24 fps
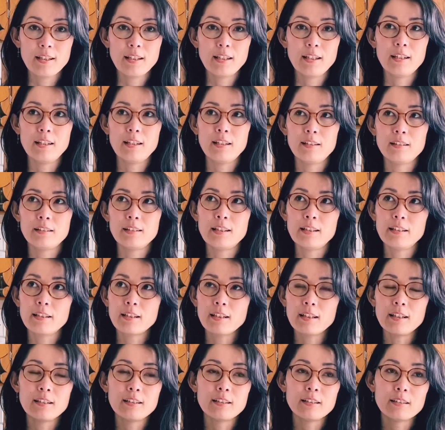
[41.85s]
And I
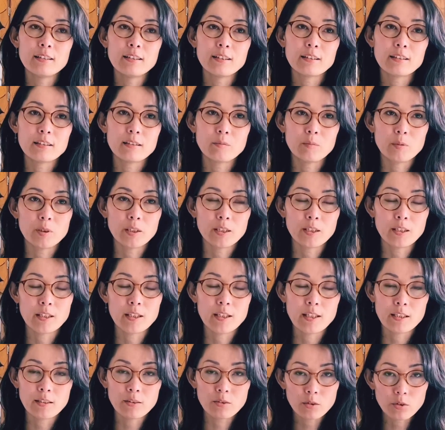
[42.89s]
kind of like divide
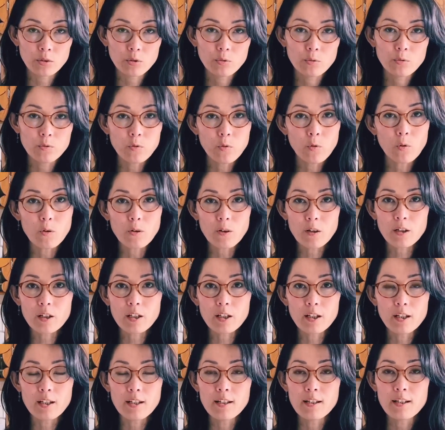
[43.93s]
it into
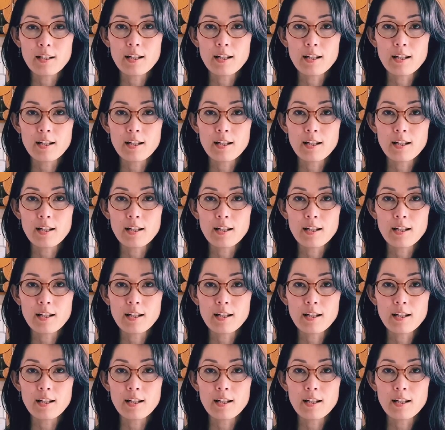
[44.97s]
four,